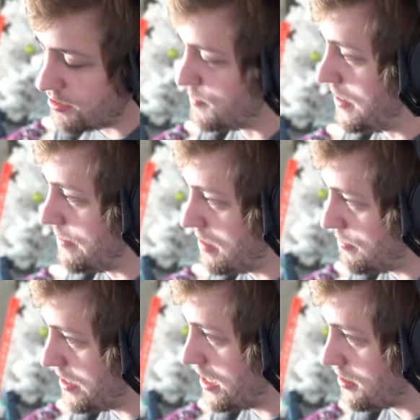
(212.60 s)
Despite me
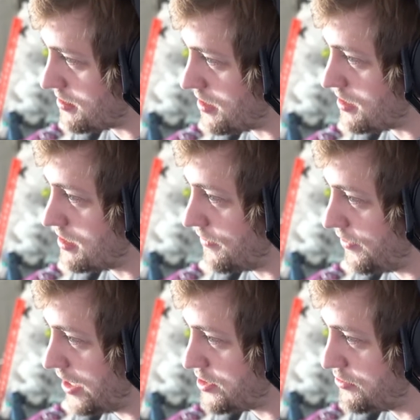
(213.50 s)
being a disgusting
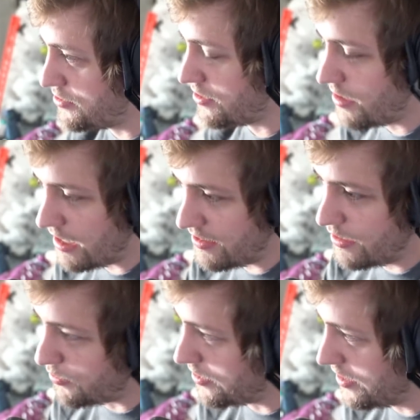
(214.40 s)
flesh user, I
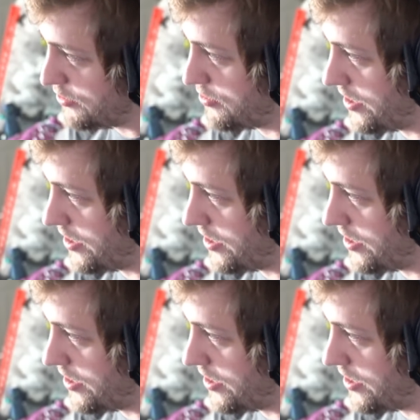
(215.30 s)
think we're going to do